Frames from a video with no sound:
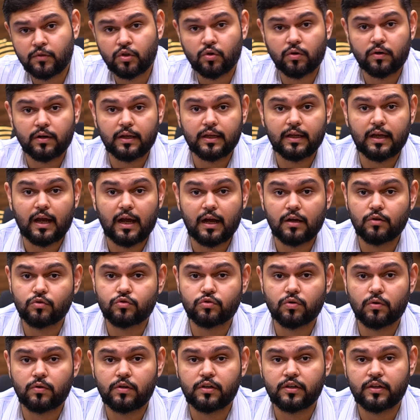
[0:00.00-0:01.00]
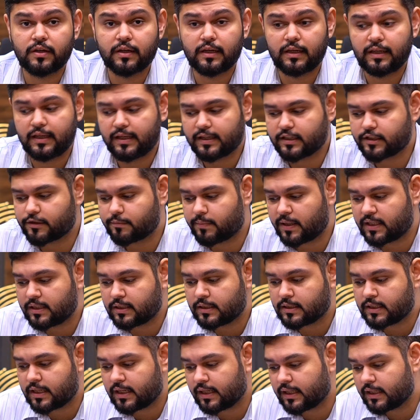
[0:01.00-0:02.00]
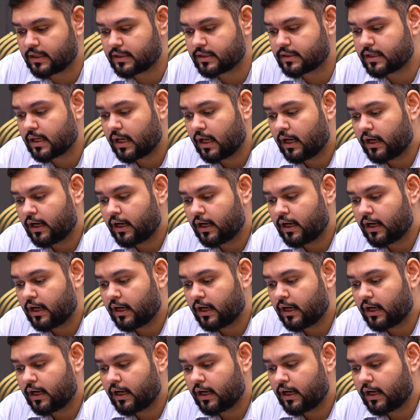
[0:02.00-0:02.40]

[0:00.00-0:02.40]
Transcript: your household yearly expenses,